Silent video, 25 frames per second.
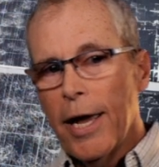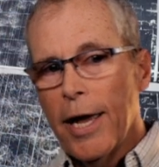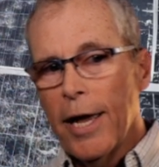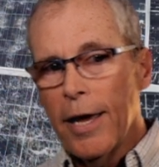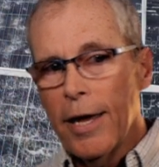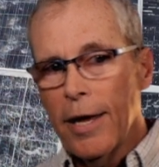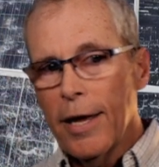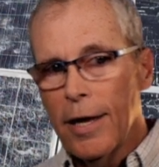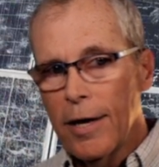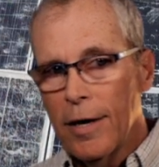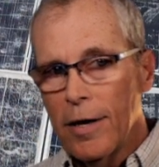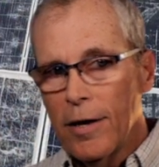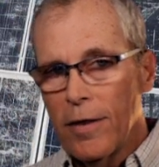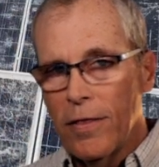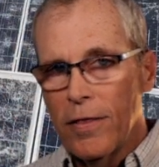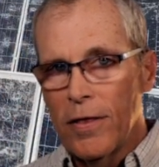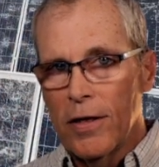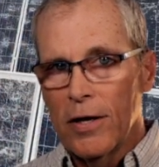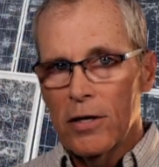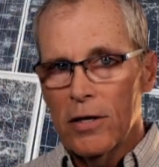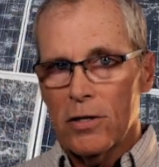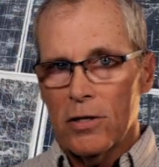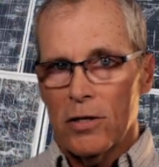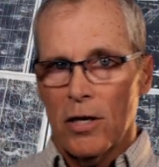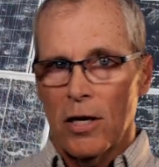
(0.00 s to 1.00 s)
And
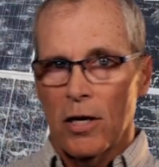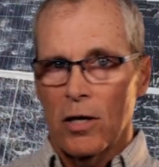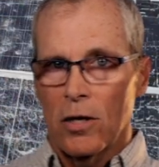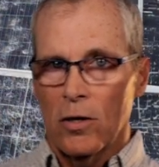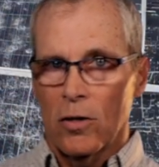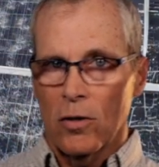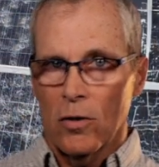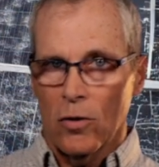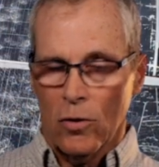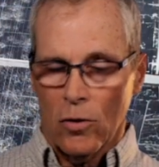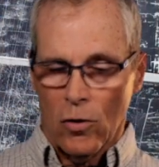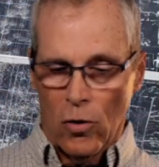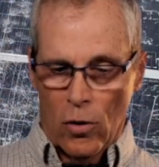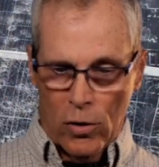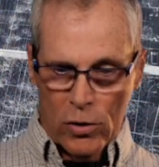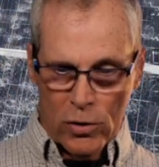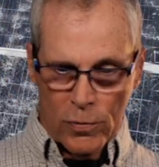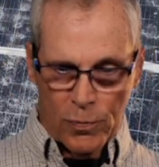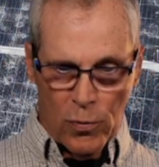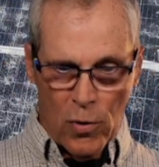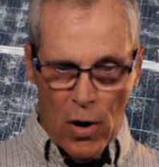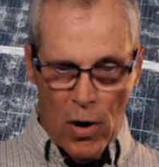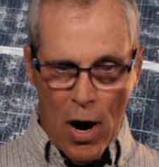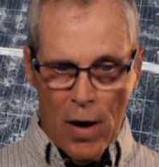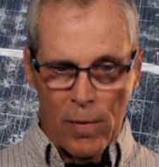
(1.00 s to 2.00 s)
this can
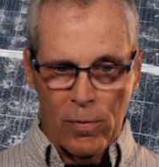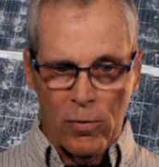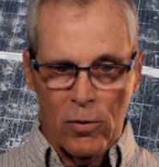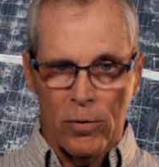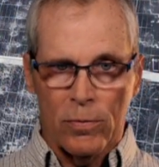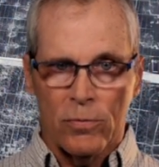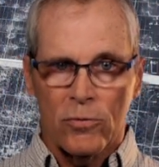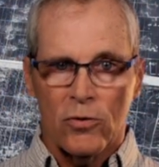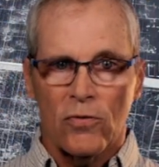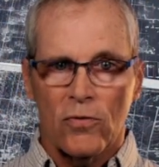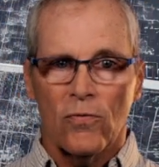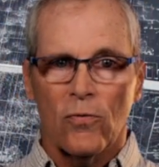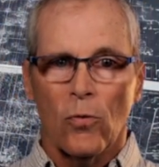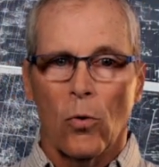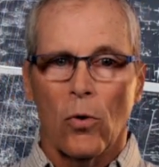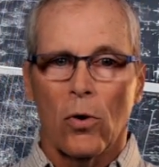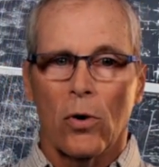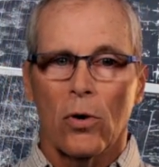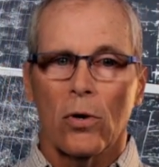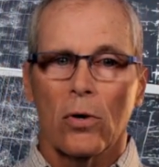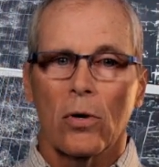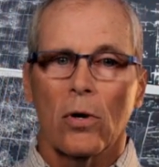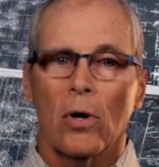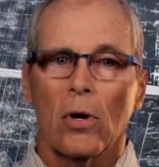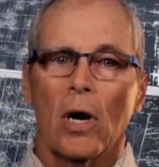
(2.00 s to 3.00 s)
cause problems
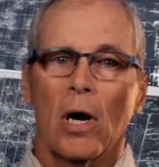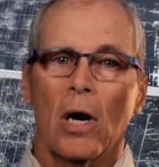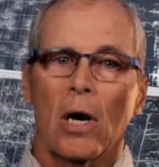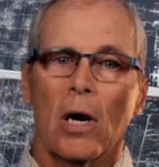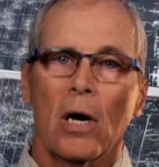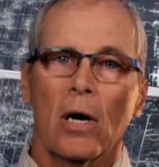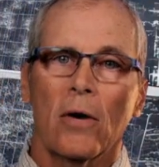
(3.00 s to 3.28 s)
for